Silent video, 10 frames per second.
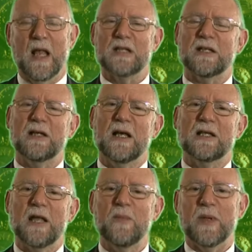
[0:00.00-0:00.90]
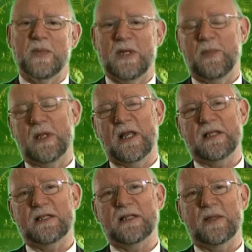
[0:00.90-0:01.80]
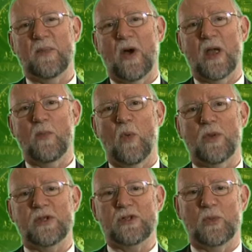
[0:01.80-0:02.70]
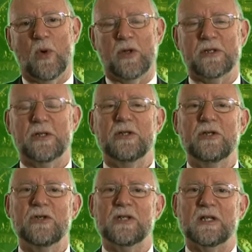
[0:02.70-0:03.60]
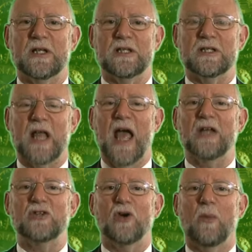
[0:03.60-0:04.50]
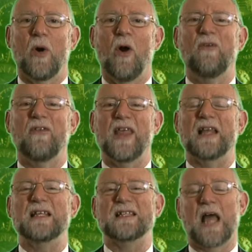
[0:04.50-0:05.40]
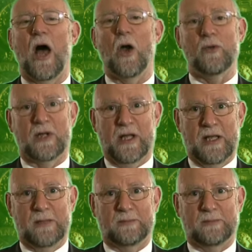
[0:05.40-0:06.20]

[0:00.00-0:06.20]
So don't be manipulated into buying more that you want. Use a list and shop off the list only.